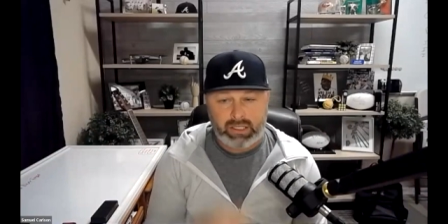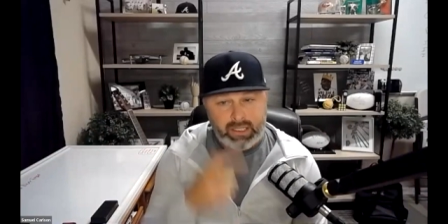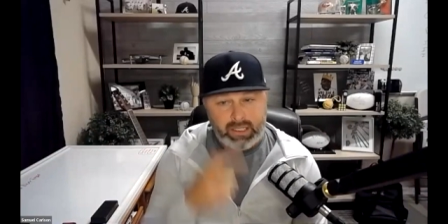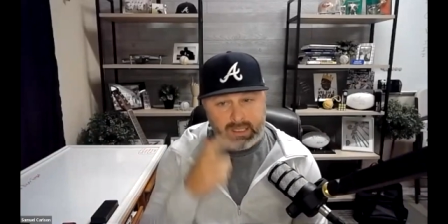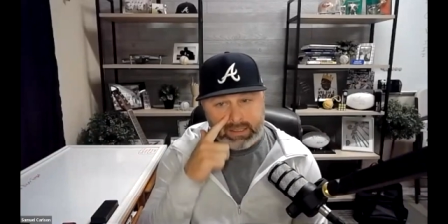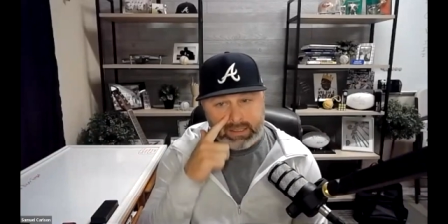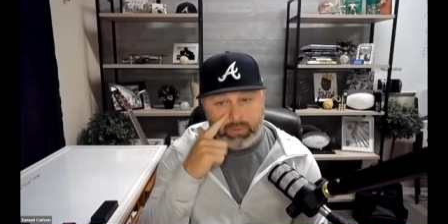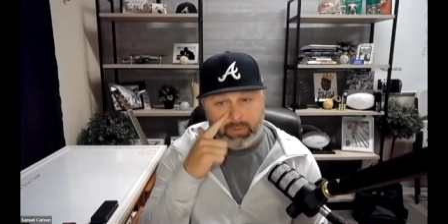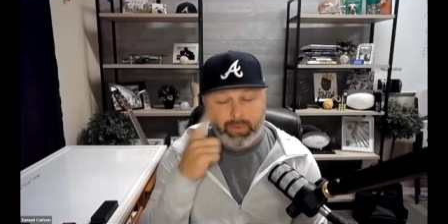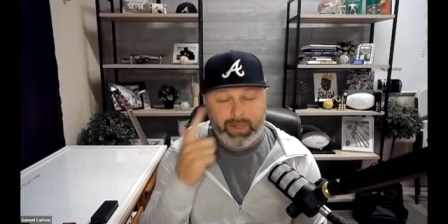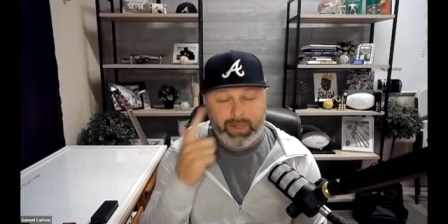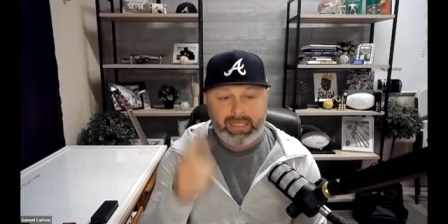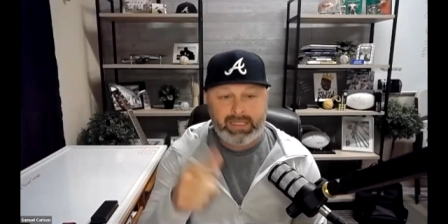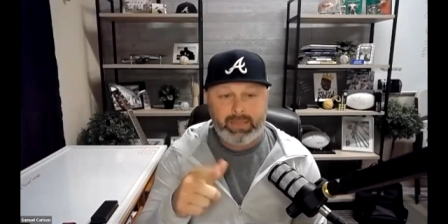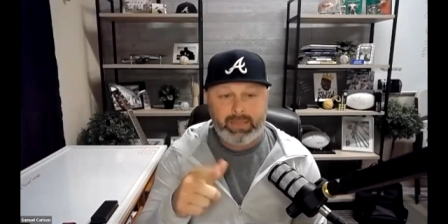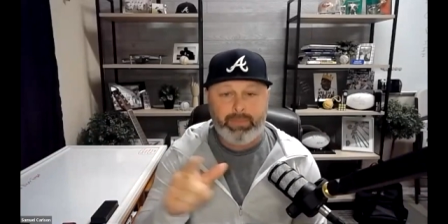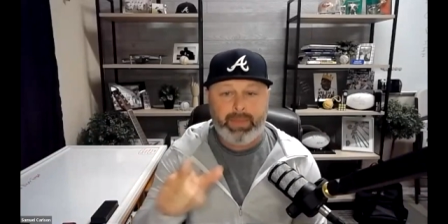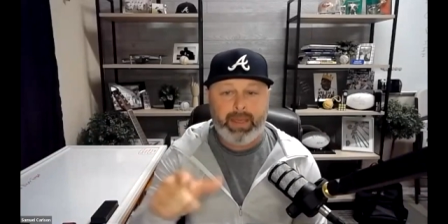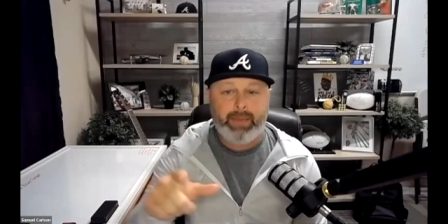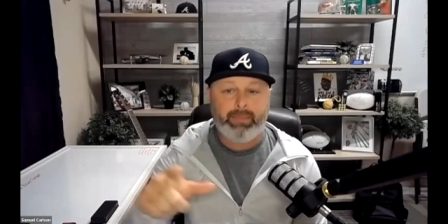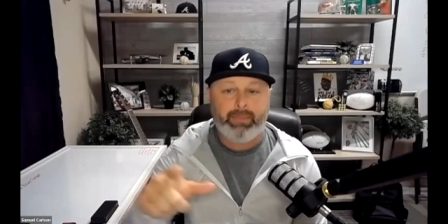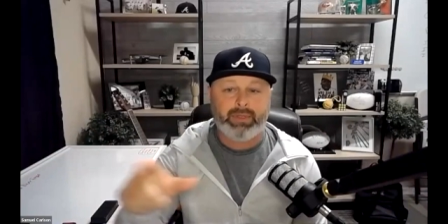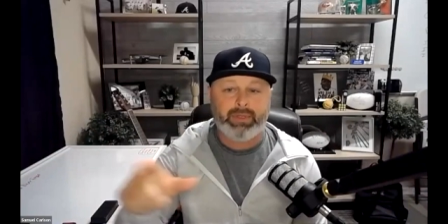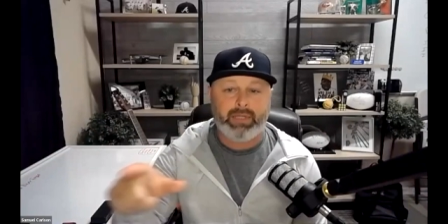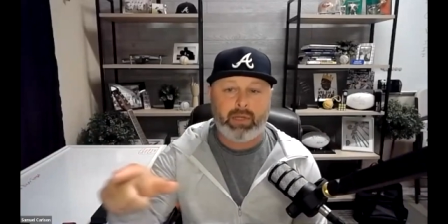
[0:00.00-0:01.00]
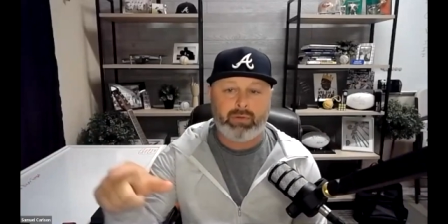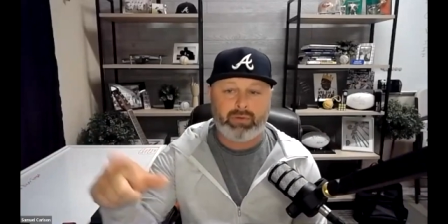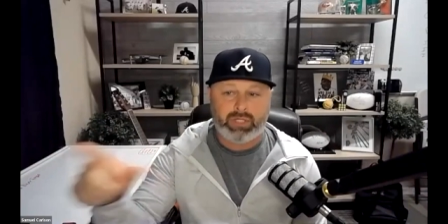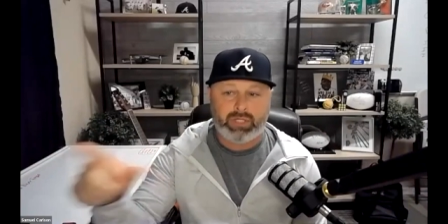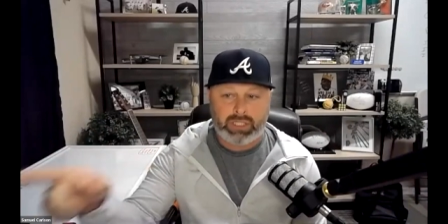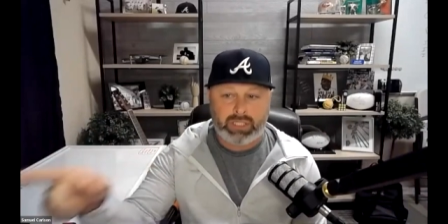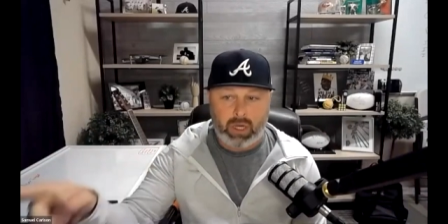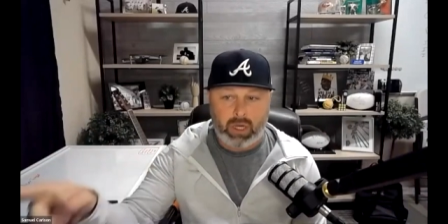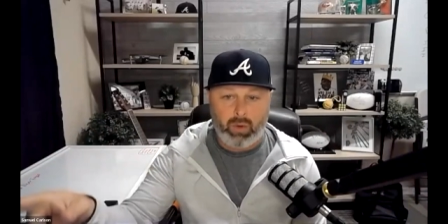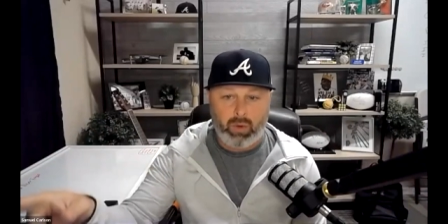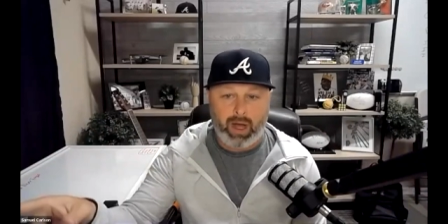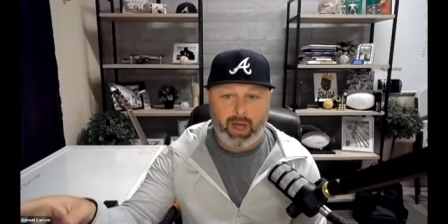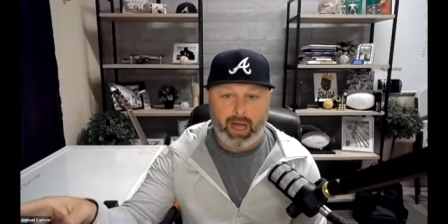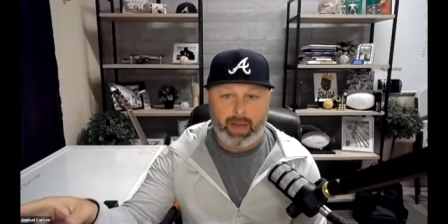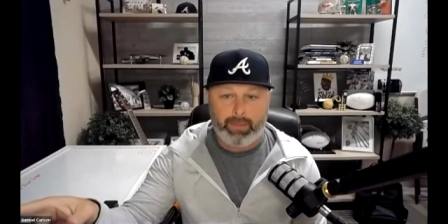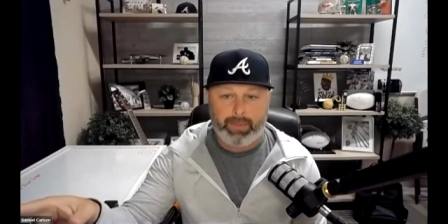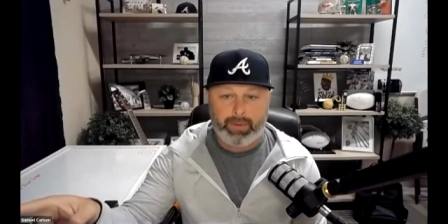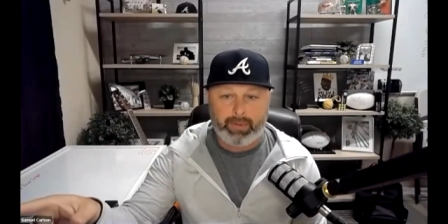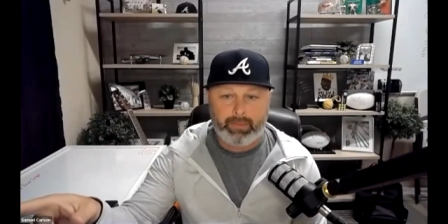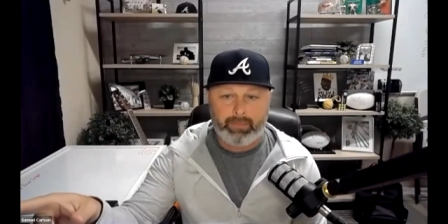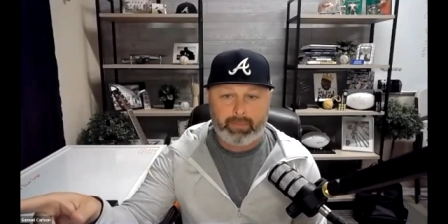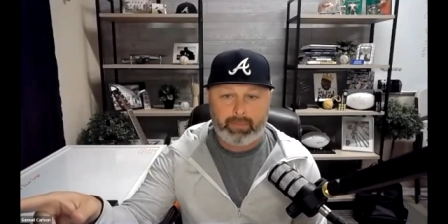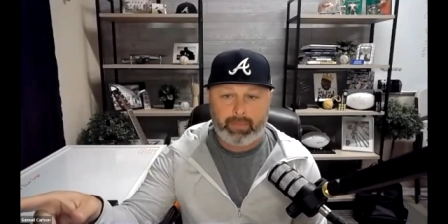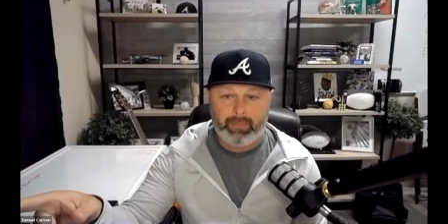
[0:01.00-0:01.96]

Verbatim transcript: Because the reason people don't show up